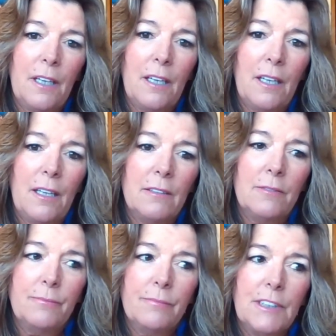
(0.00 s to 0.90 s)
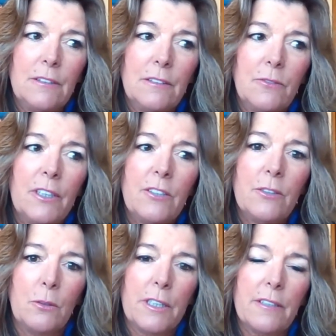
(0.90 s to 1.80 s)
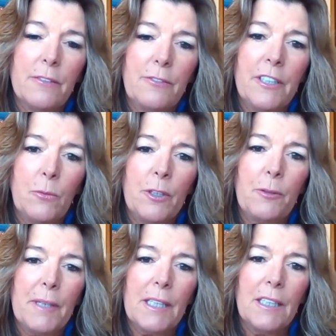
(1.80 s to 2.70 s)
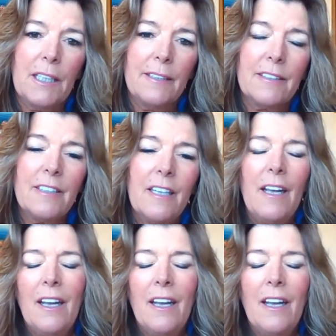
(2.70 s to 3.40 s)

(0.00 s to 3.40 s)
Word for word: uh, resource with, with my clients.